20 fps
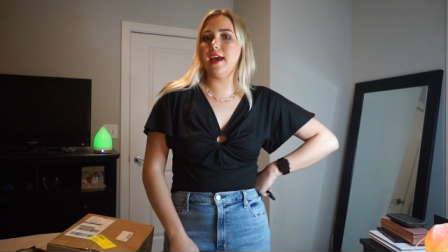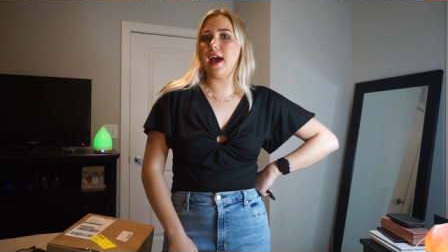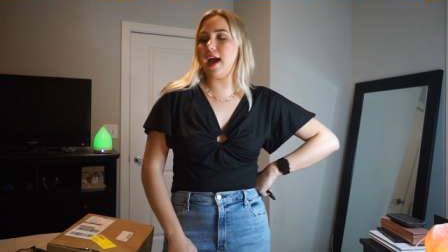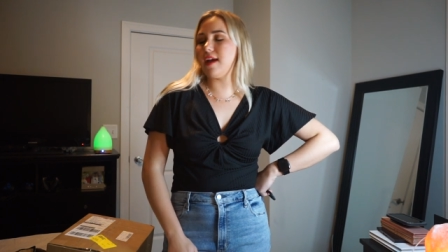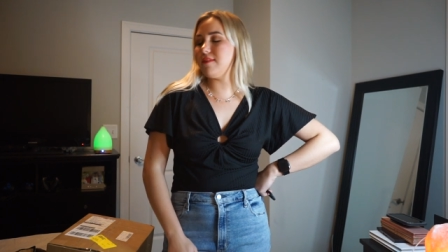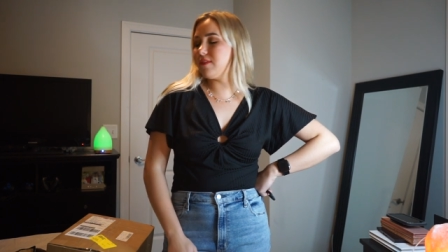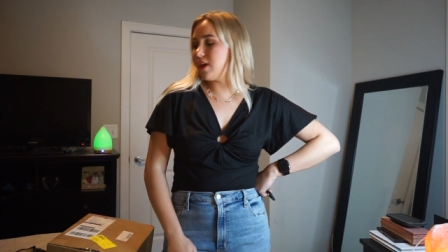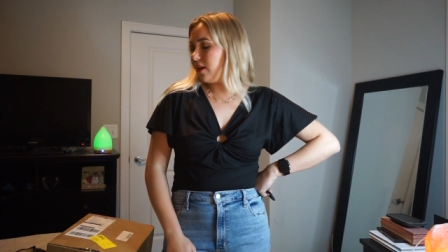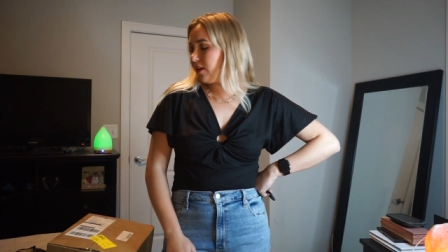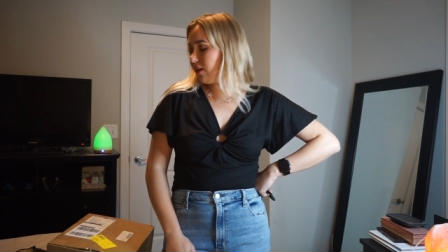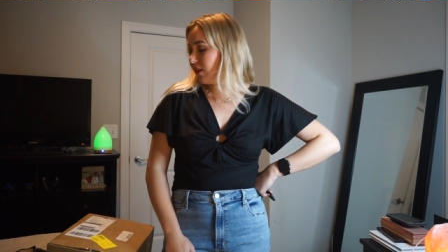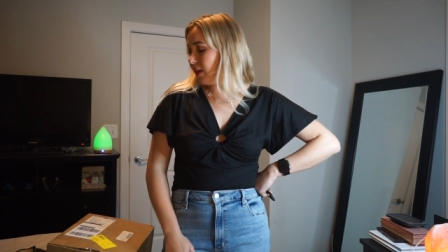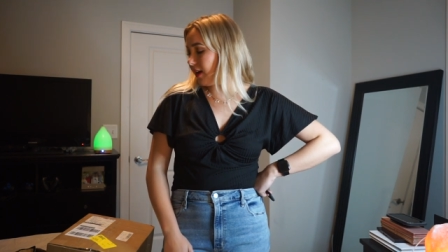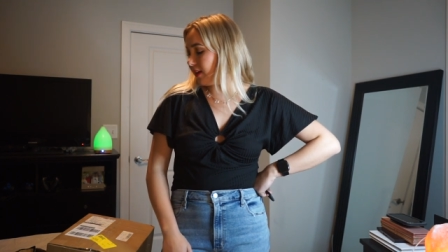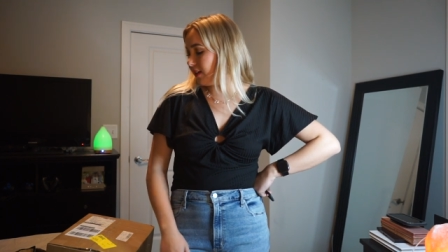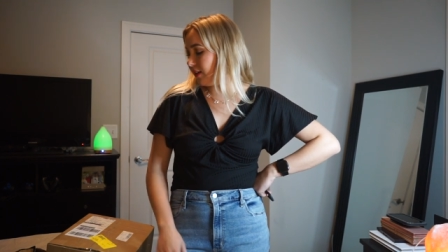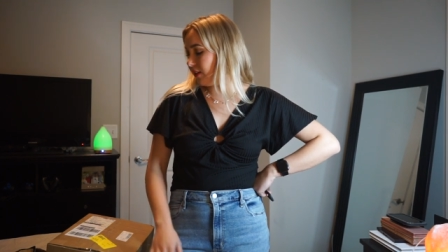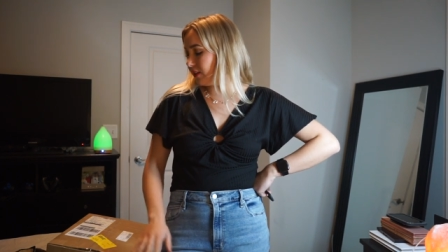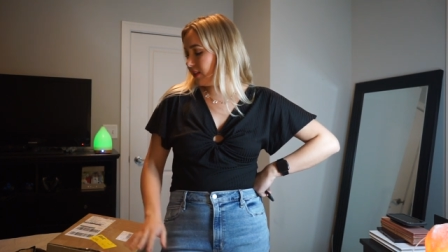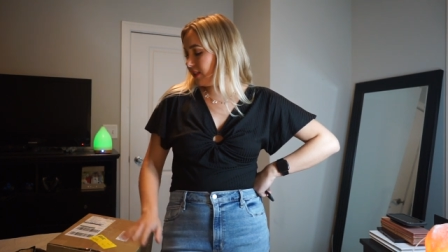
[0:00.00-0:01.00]
I've gotten a
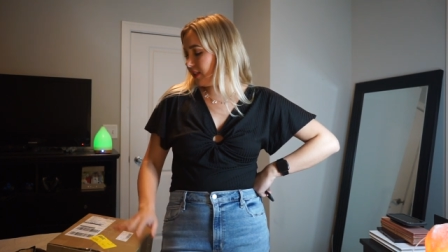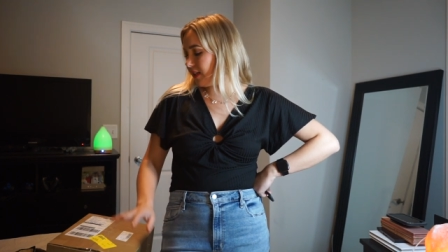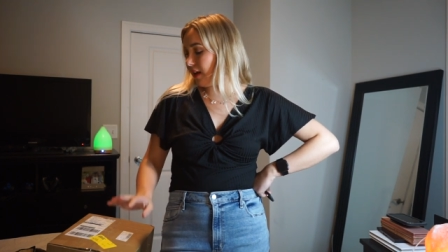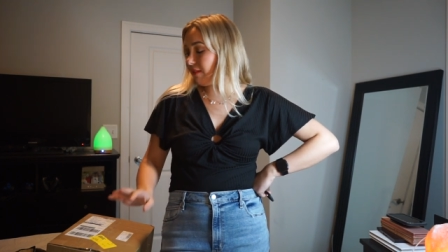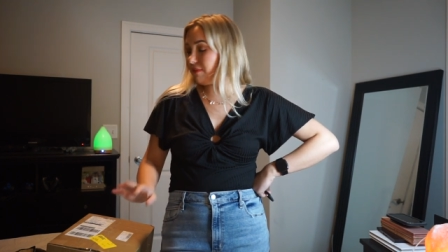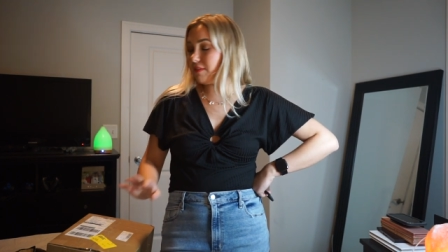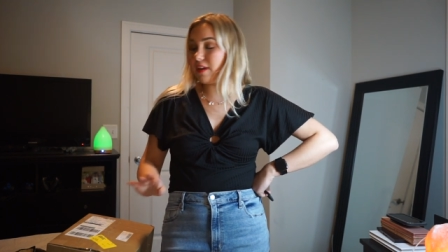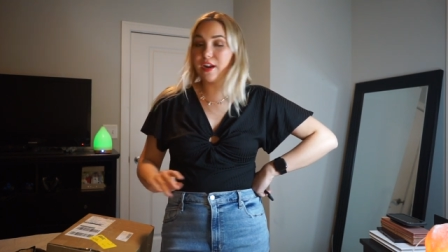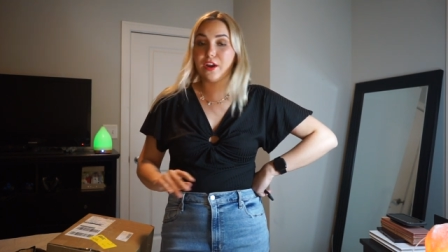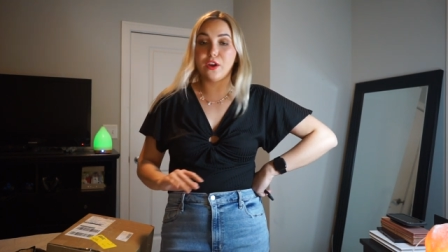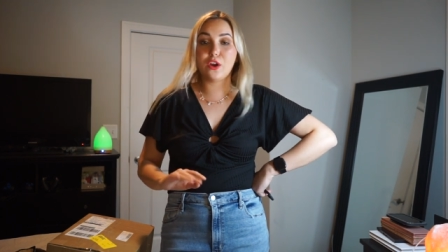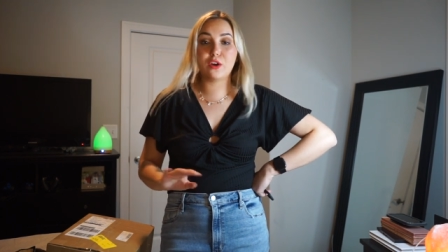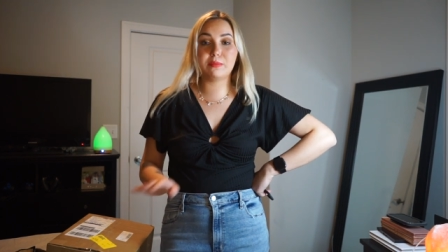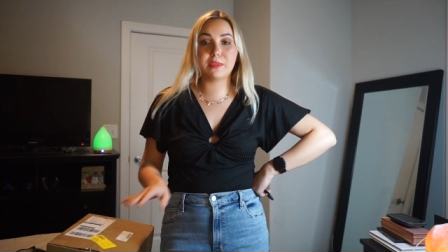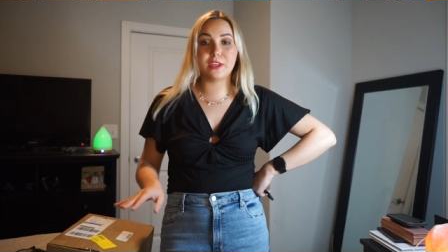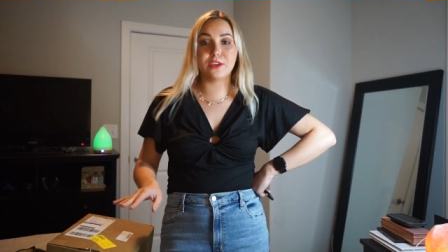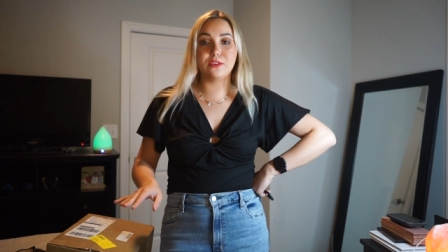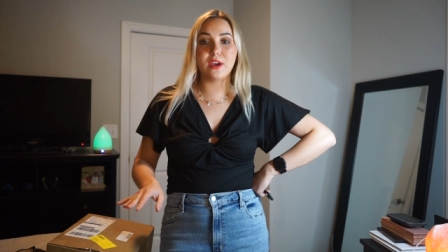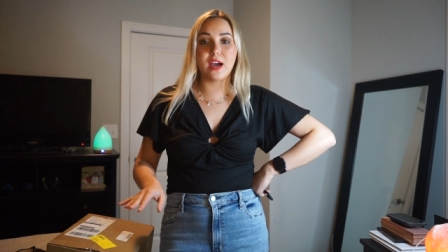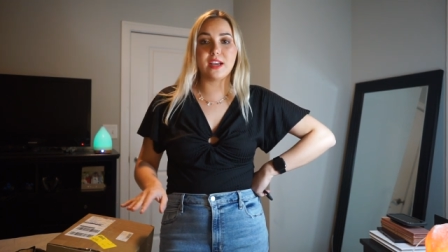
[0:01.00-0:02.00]
lot of good stuff and I
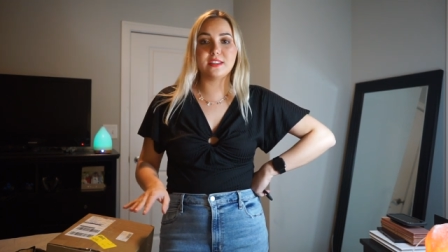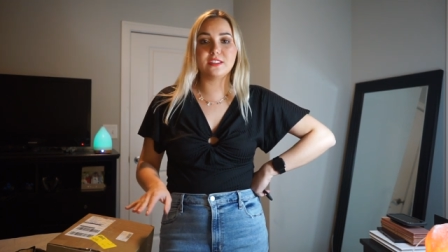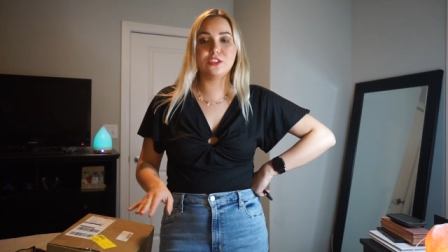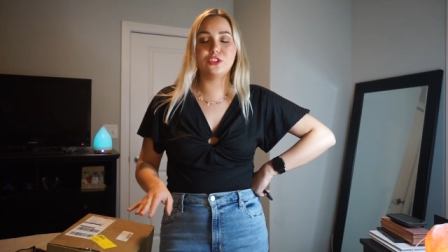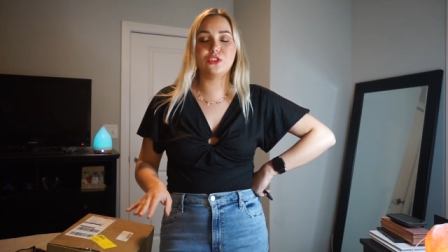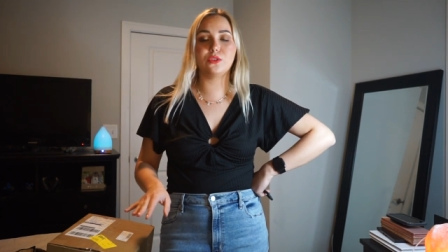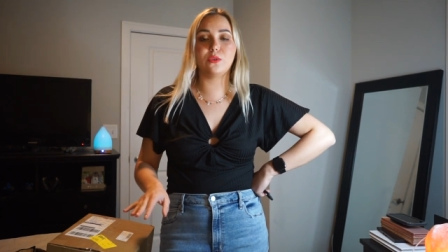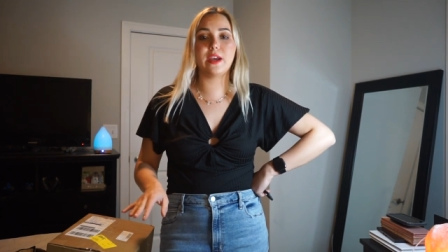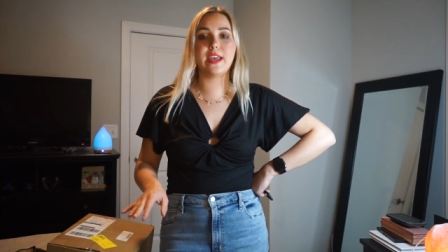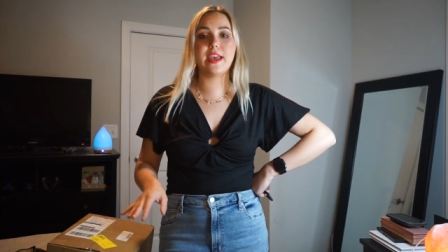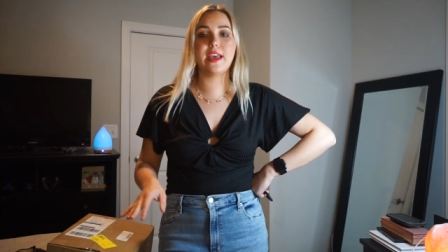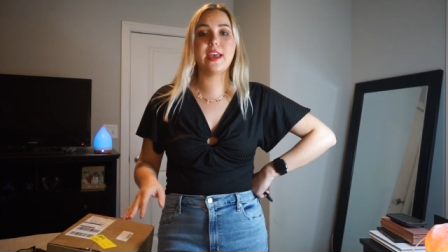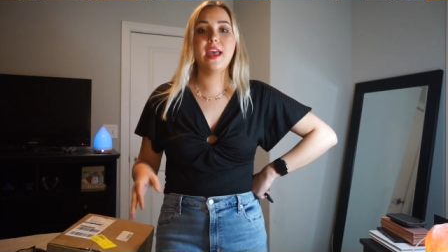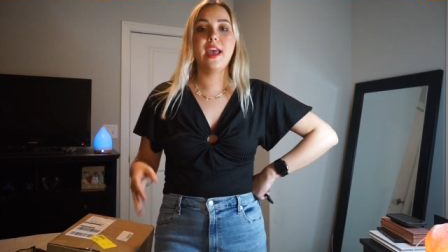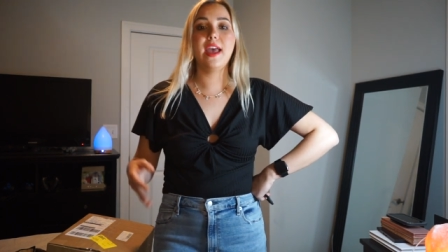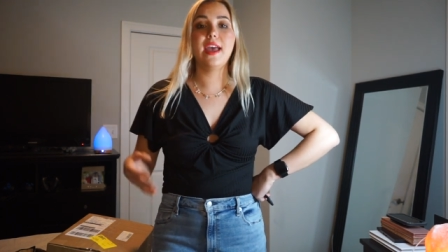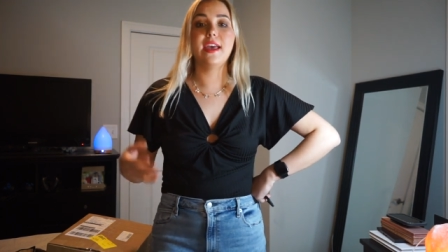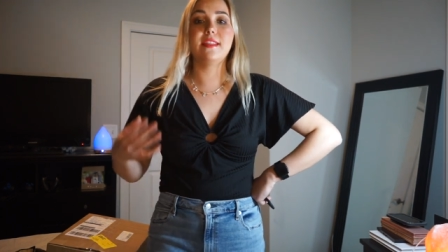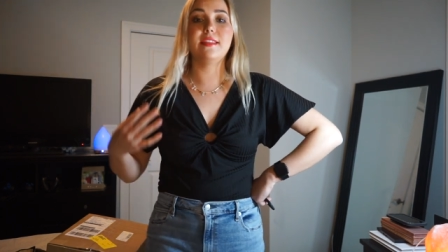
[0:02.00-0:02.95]
hope that you guys enjoy it.